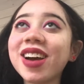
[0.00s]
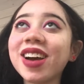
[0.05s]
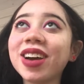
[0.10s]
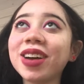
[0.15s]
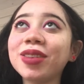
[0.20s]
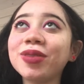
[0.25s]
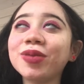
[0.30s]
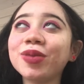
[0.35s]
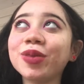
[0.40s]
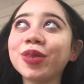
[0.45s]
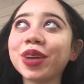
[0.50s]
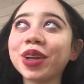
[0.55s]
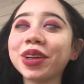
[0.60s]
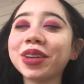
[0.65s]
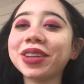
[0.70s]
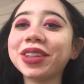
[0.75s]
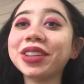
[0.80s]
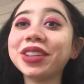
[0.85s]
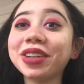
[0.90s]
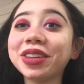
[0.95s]
I'm
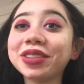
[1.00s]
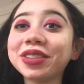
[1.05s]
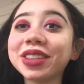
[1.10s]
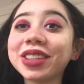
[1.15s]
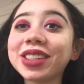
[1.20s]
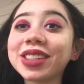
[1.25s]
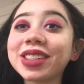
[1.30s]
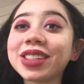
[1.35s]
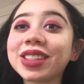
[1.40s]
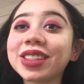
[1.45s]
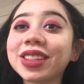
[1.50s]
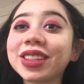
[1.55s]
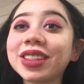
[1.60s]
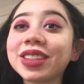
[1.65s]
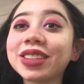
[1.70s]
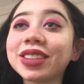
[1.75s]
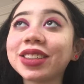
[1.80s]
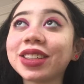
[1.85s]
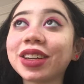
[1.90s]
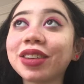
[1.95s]
very nervous
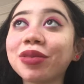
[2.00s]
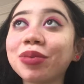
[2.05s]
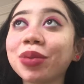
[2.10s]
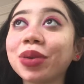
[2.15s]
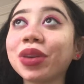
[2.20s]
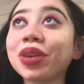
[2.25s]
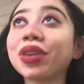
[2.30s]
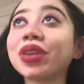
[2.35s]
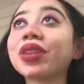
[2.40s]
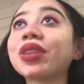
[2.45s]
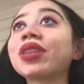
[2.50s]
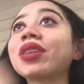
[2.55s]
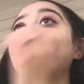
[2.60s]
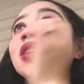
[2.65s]
to give birth.